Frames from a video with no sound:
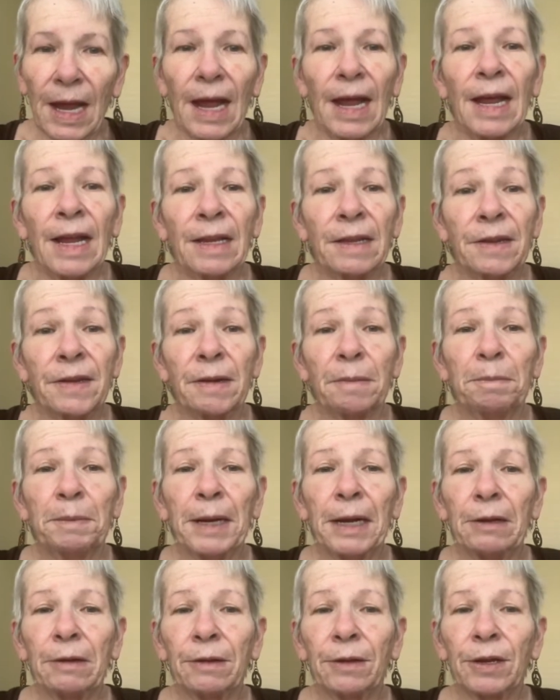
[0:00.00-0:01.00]
It's
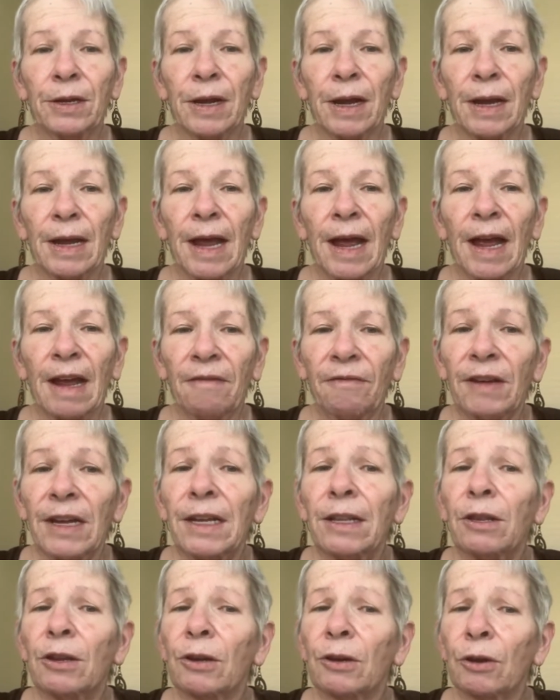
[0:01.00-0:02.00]
about
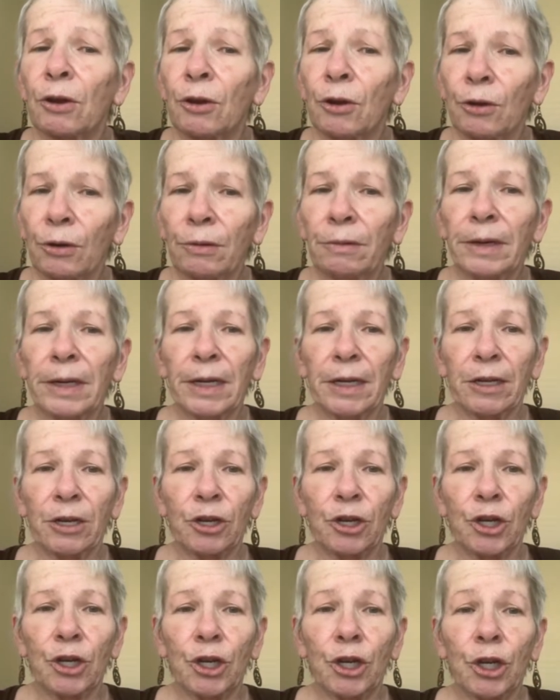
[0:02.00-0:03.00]
having the
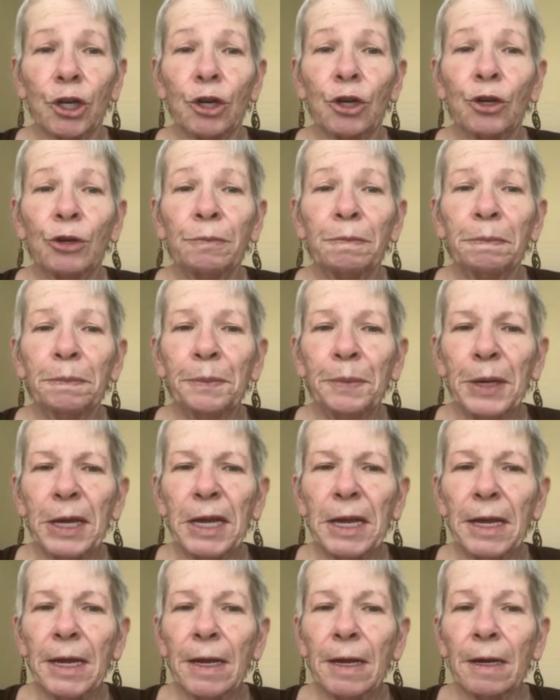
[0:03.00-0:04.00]
courage to
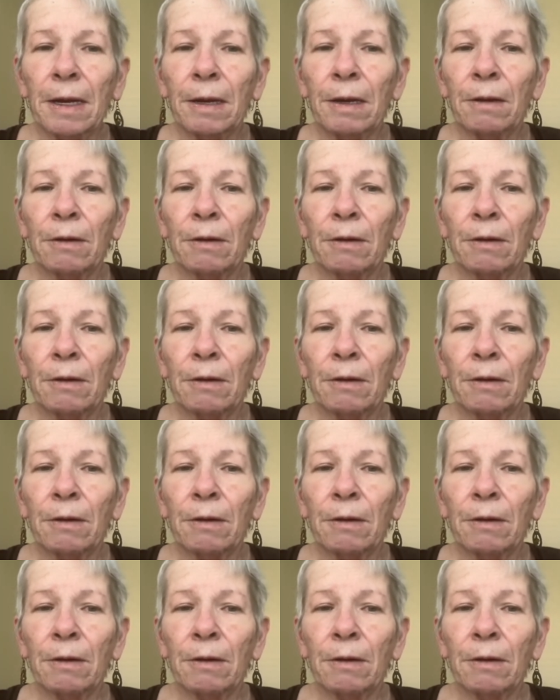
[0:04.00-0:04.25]
be